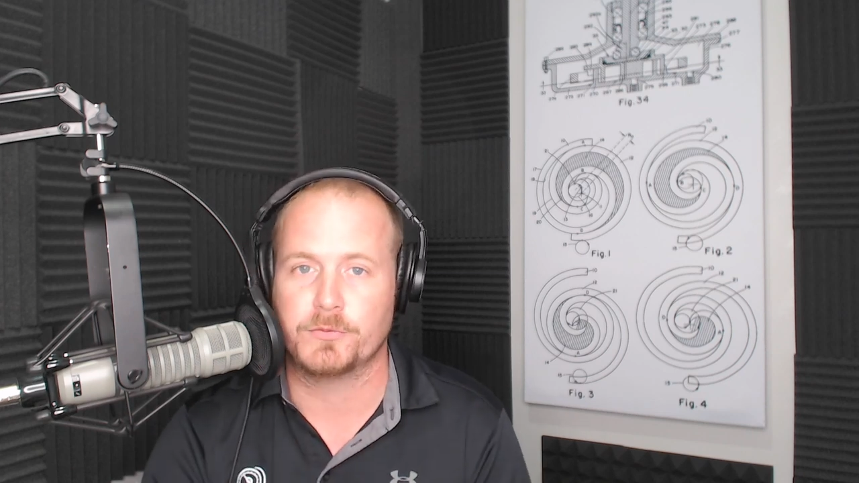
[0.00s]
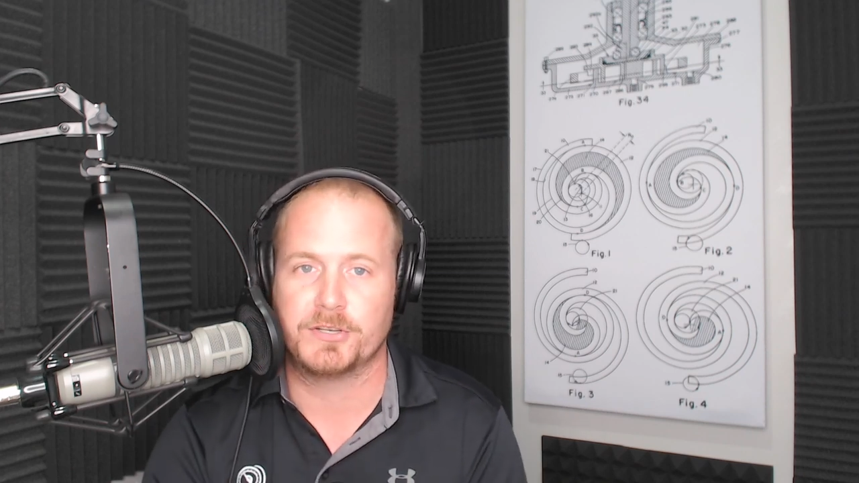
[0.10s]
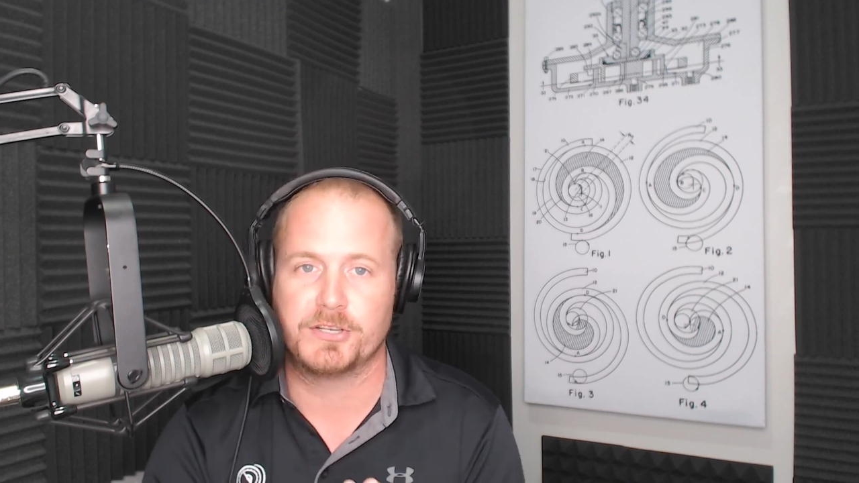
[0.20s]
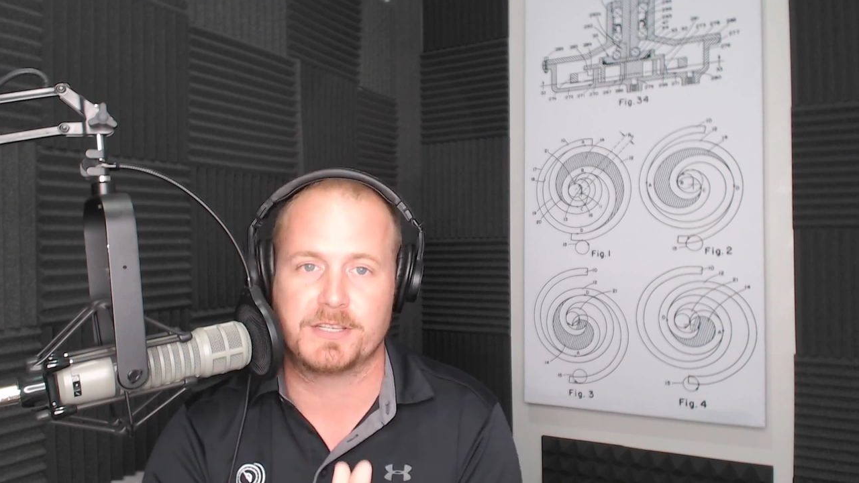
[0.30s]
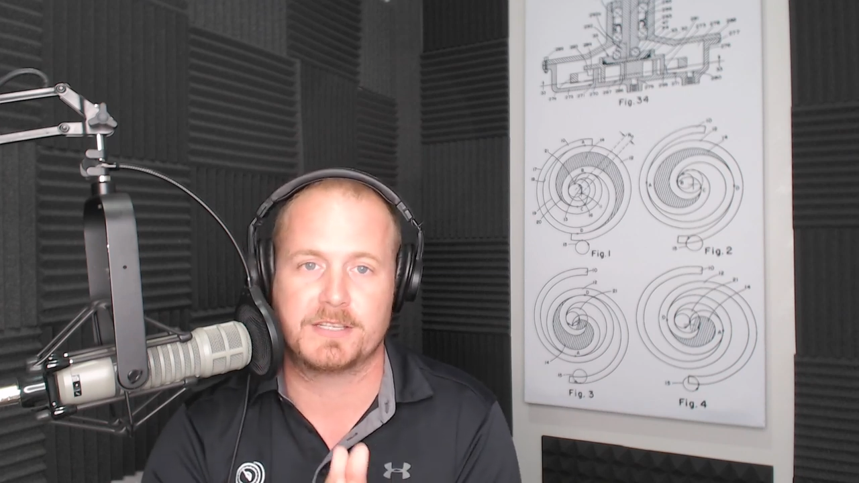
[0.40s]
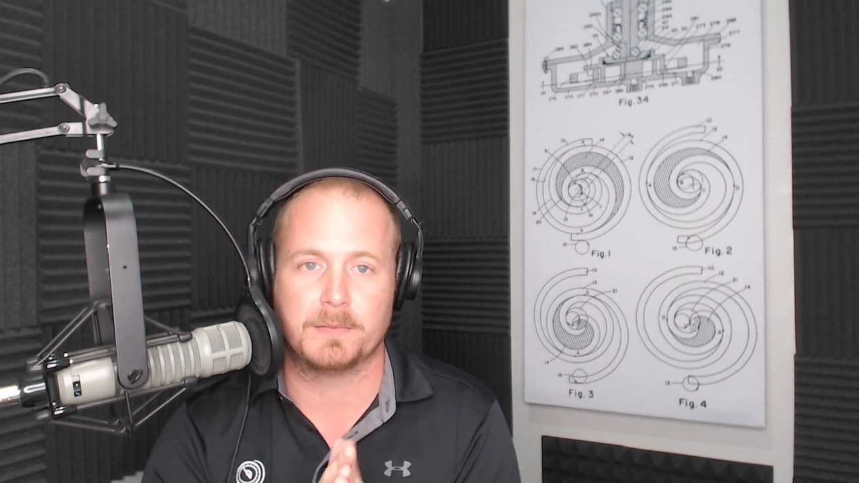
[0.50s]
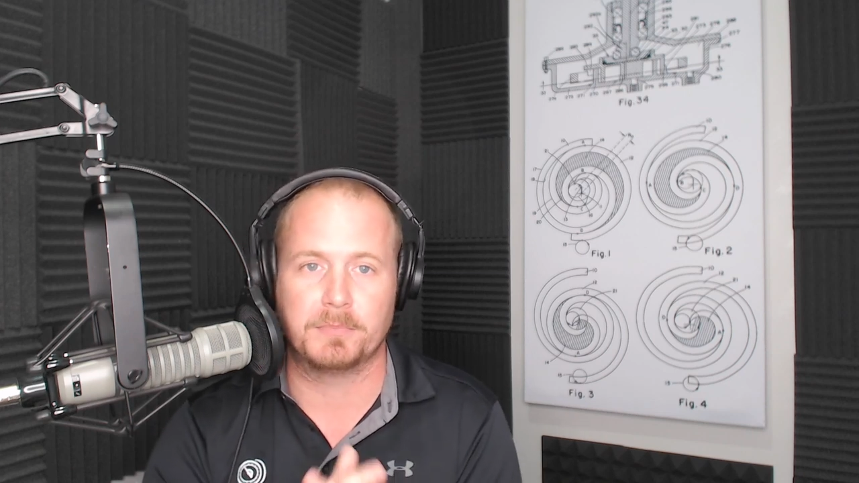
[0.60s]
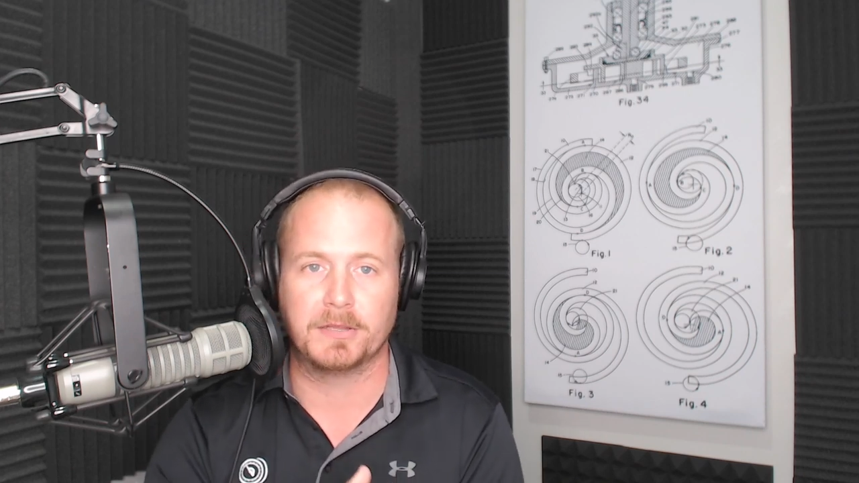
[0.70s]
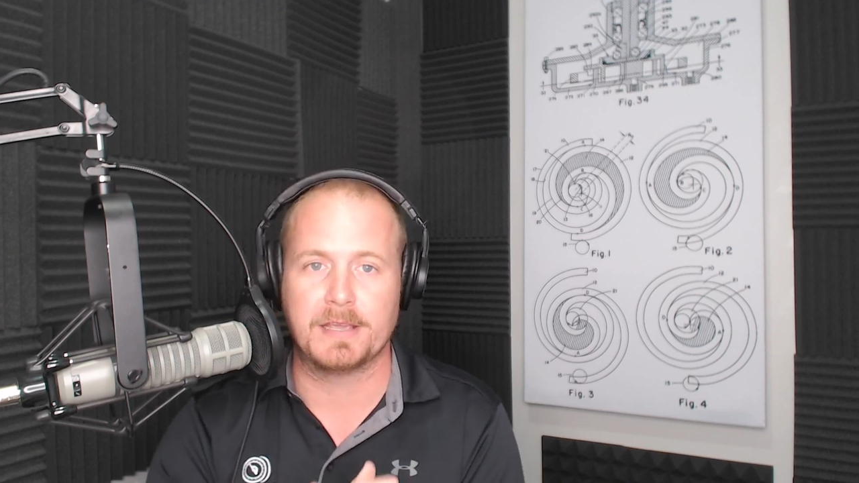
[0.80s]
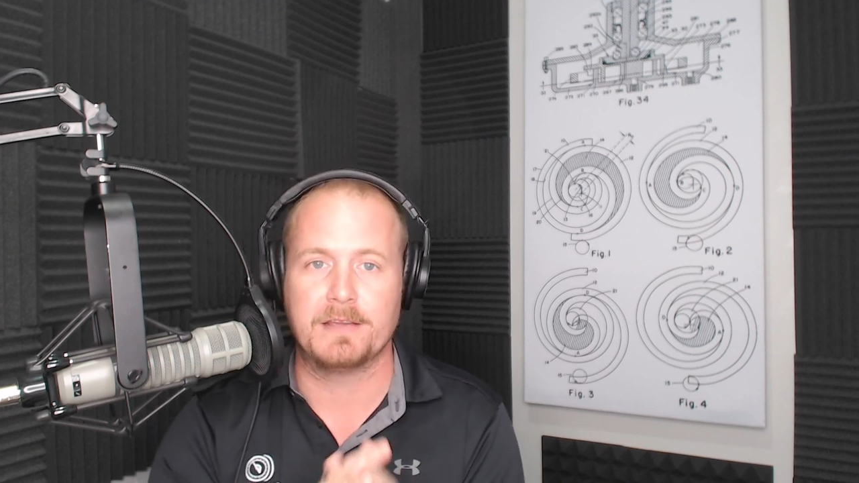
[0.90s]
which is
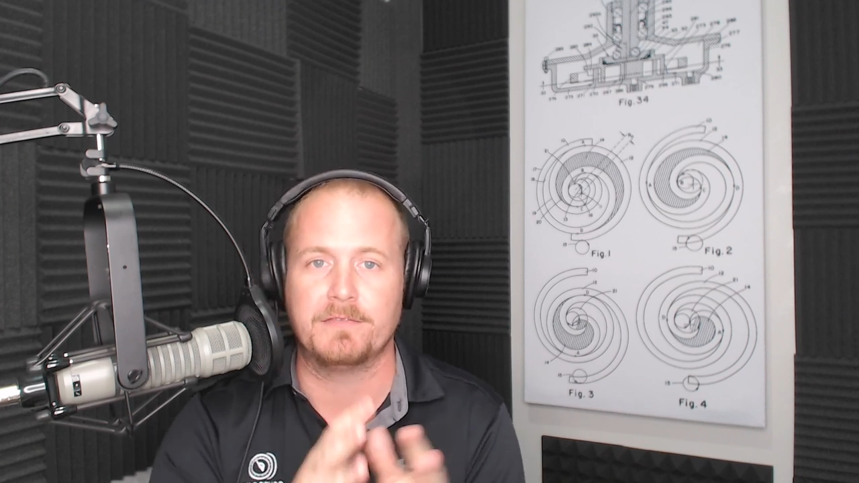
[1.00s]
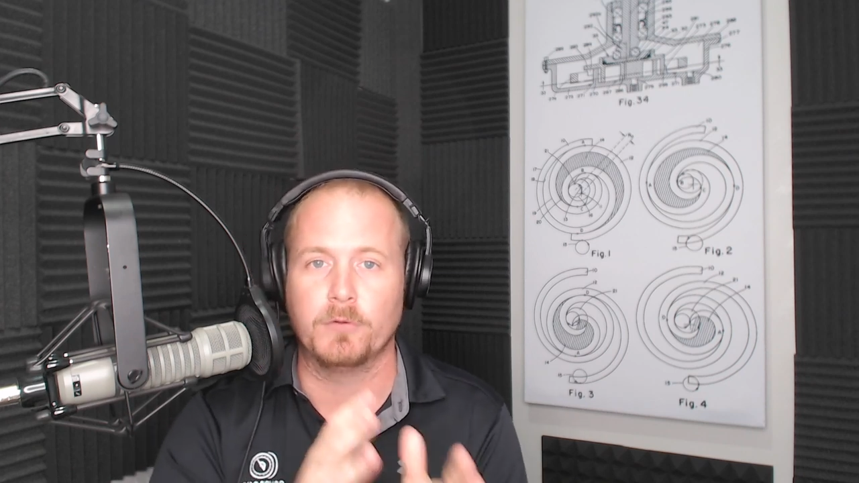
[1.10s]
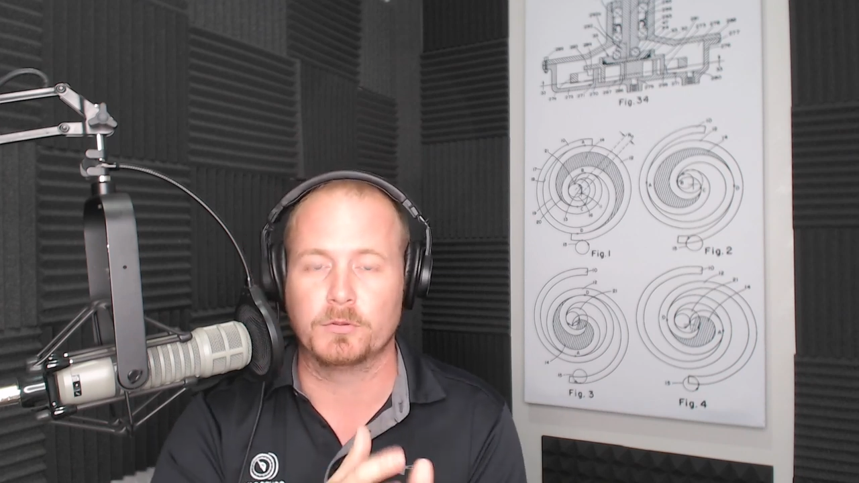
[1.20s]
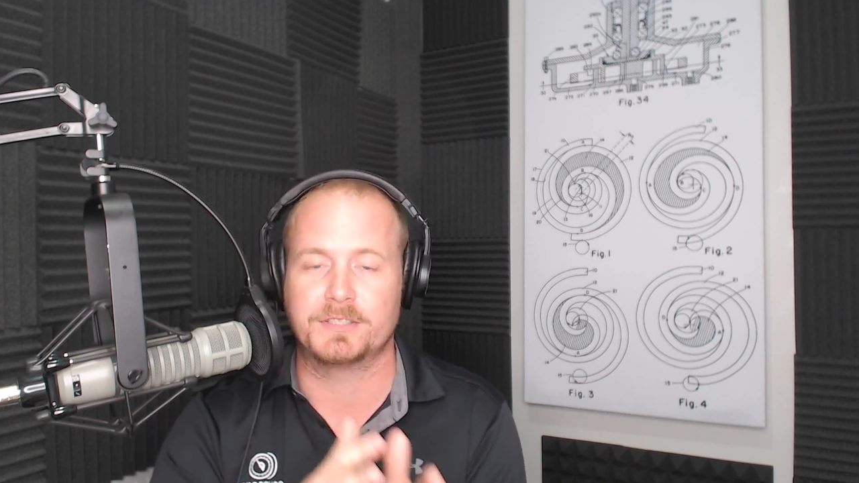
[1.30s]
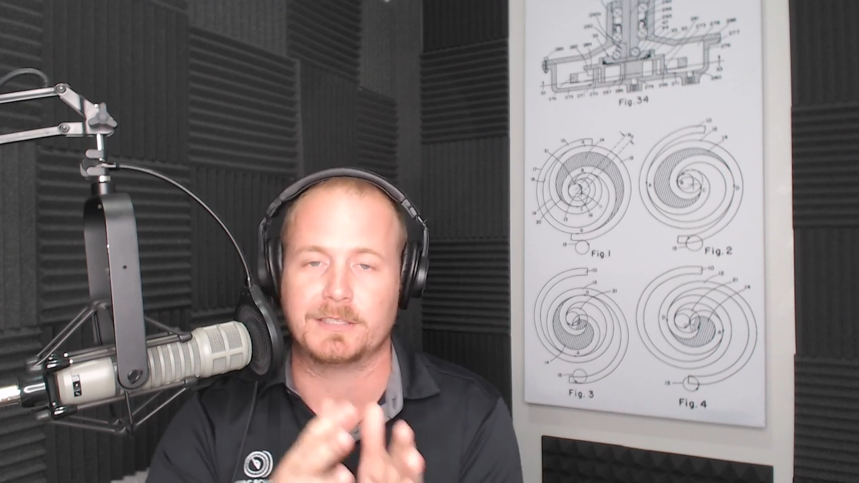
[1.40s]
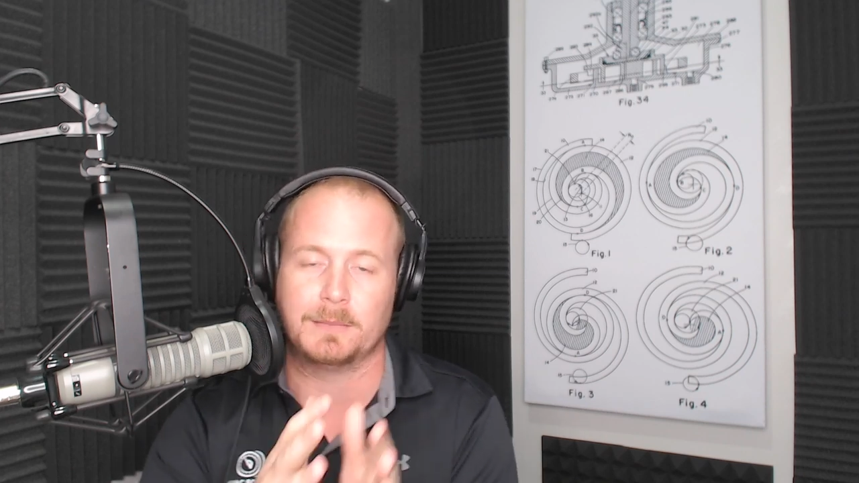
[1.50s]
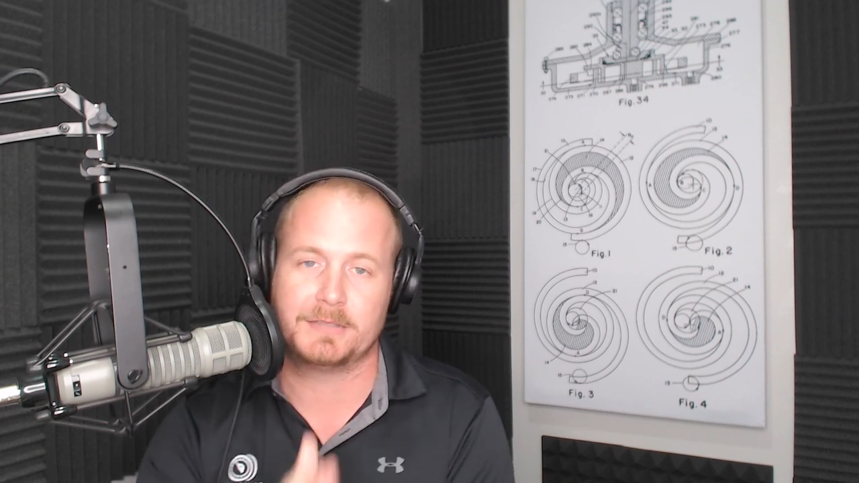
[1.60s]
simply volts times